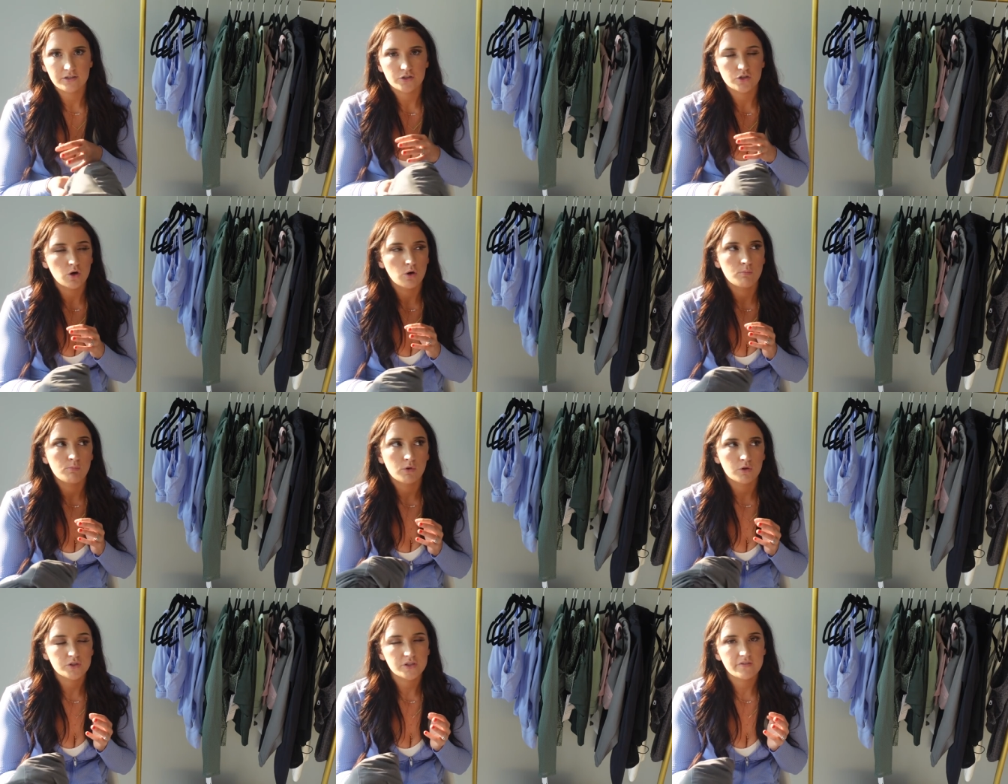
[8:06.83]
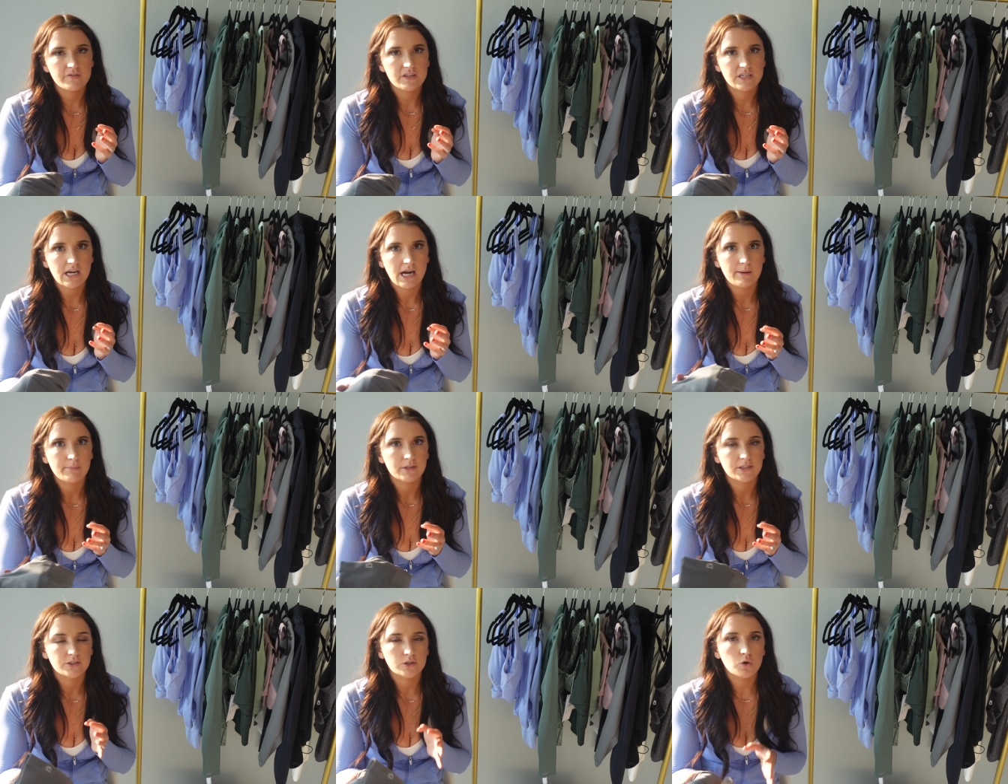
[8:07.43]
So most of the
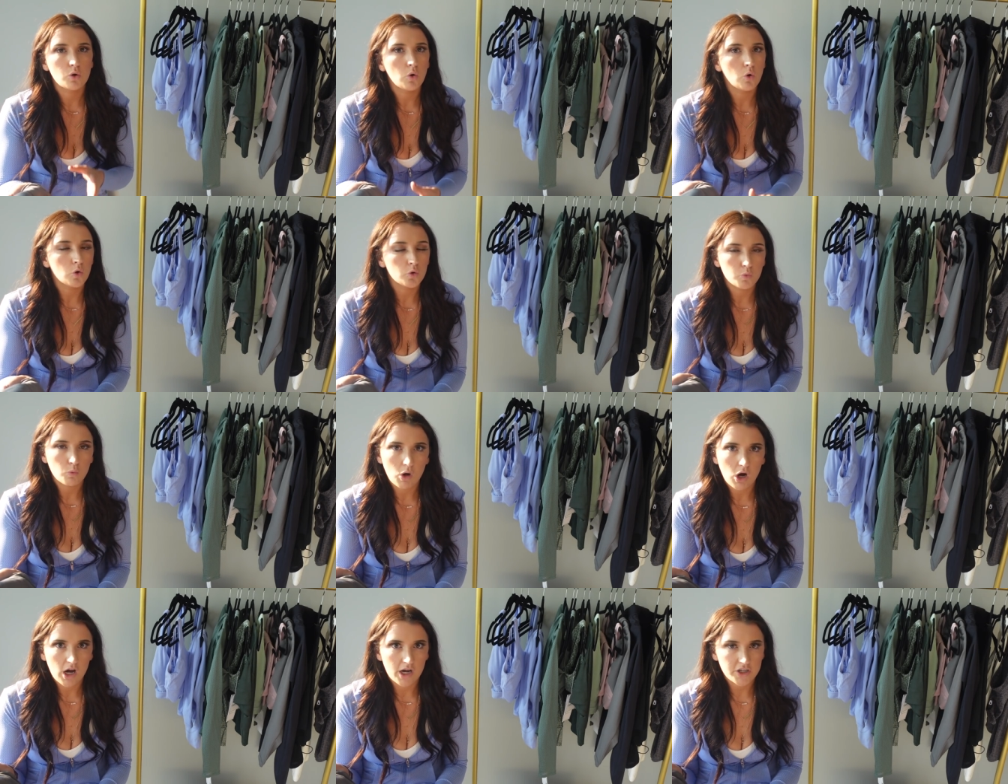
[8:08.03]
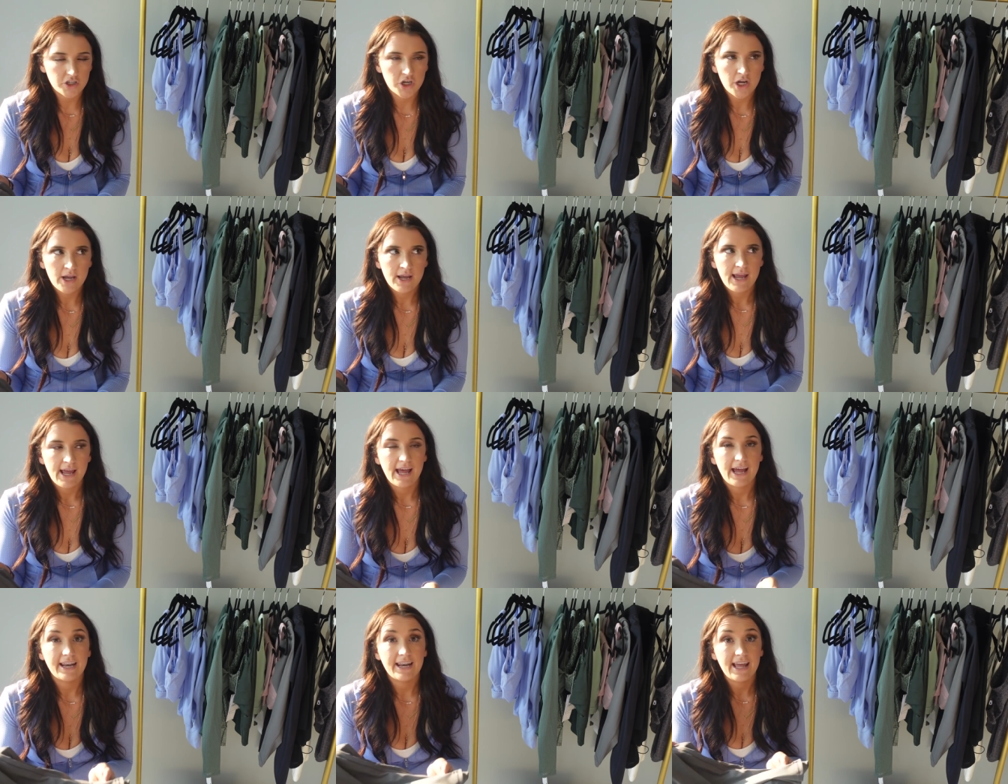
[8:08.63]
time it's cold wash
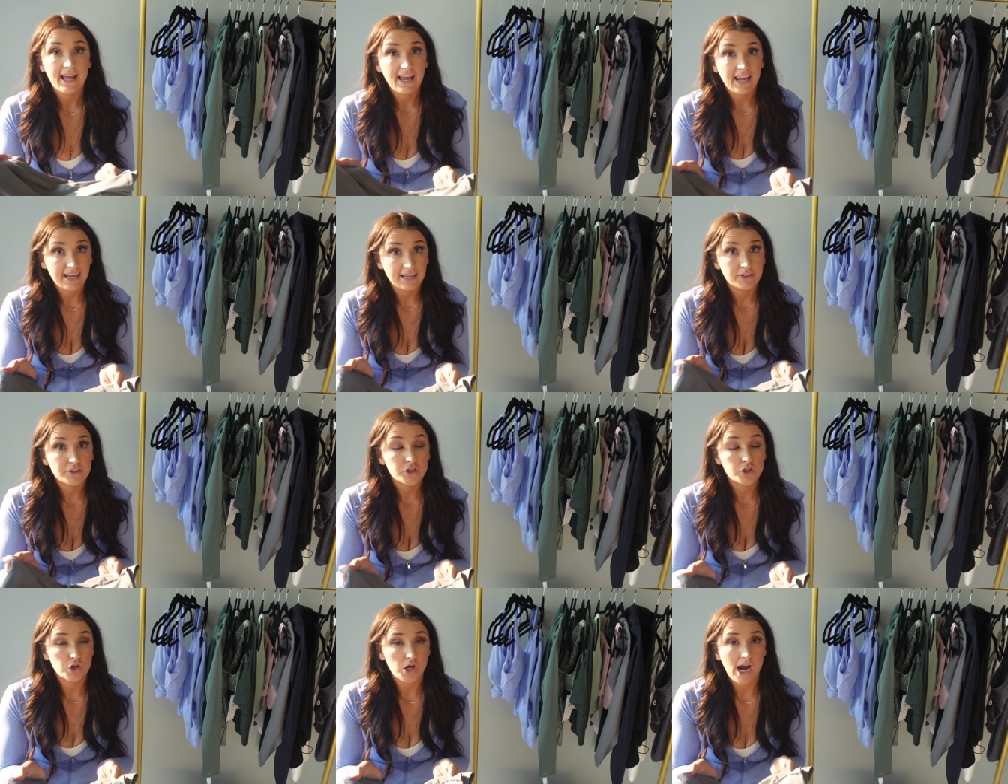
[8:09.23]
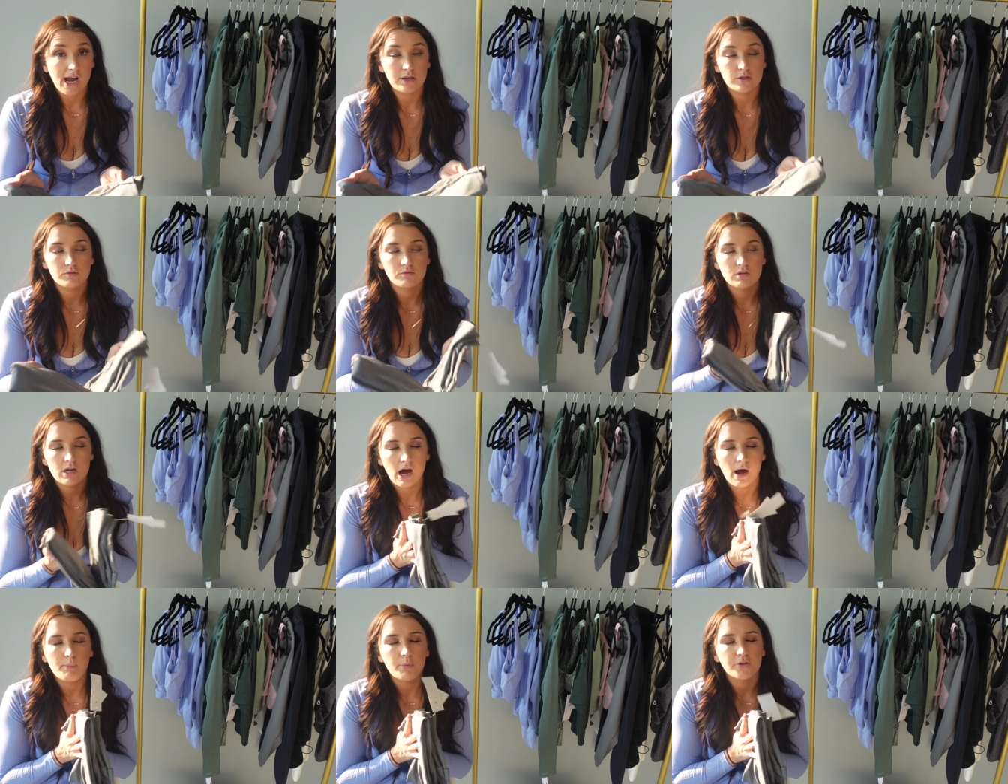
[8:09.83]
and hang to dry. Do
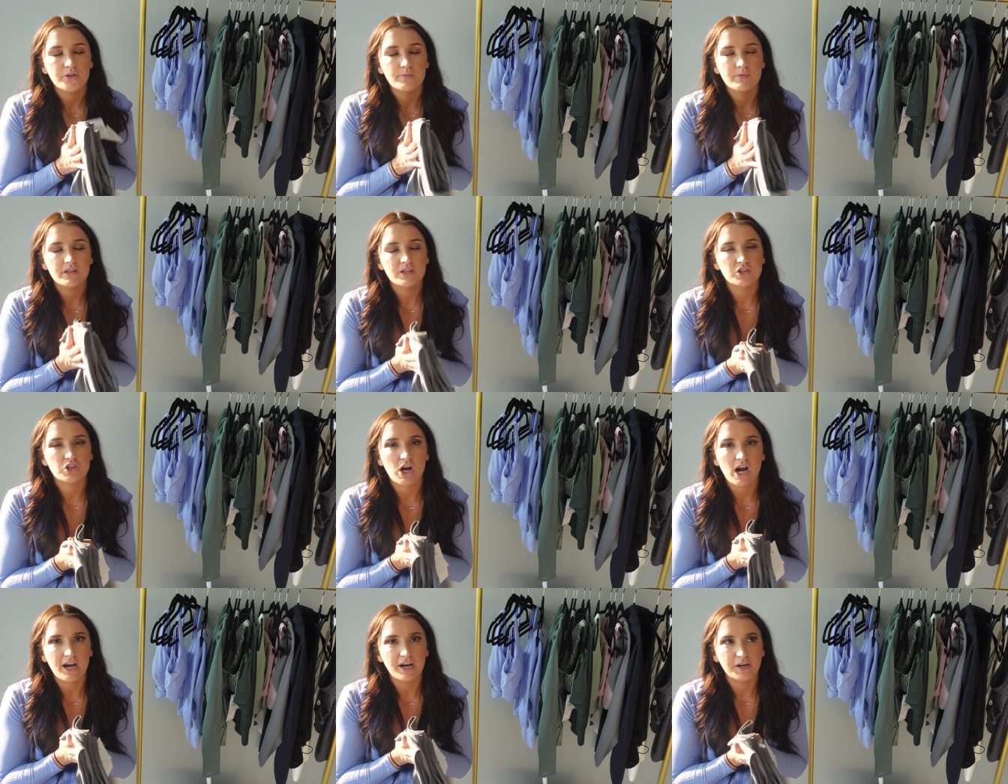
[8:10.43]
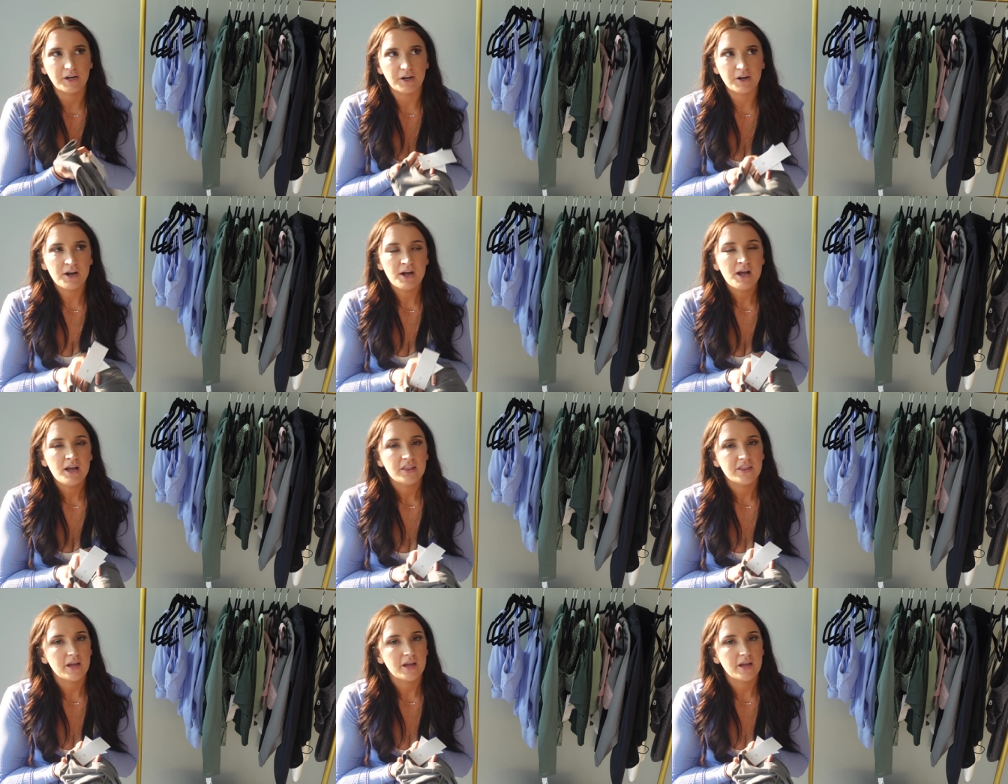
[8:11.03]
not put them in the dryer.